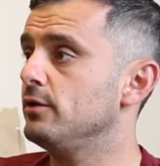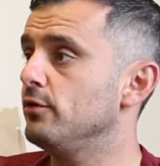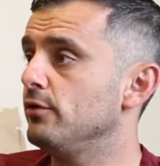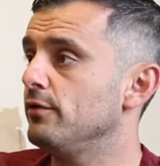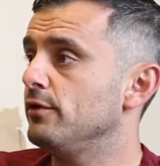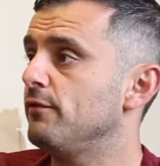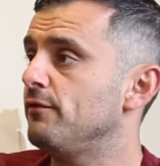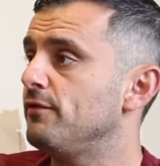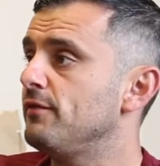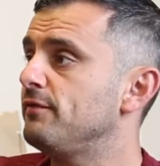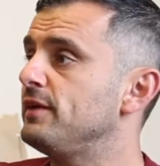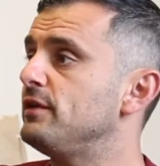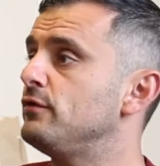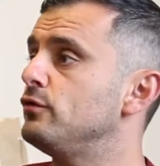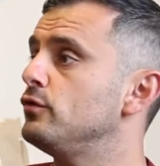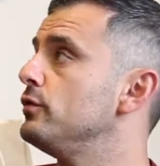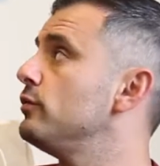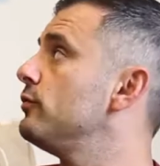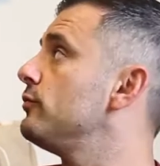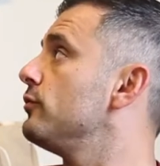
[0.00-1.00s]
You're
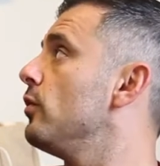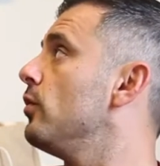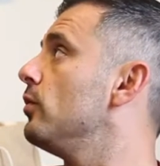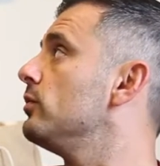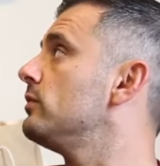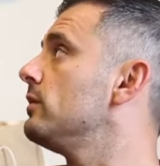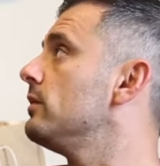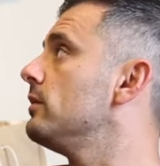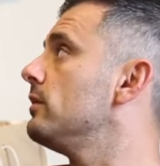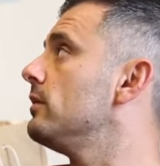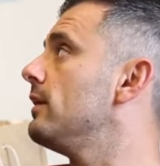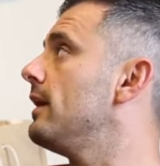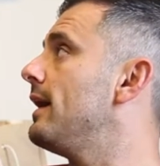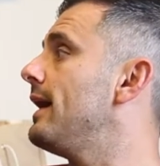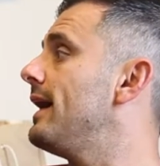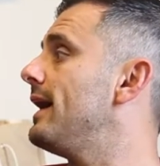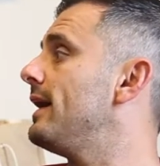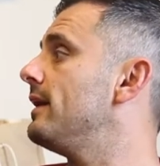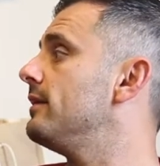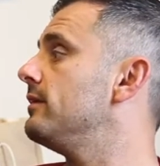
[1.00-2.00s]
52 years old,
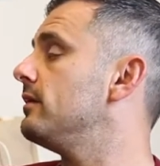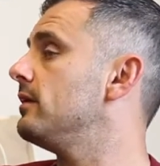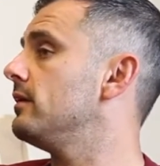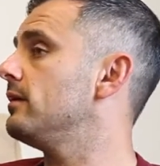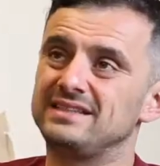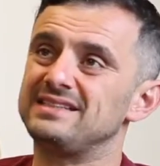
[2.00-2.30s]
and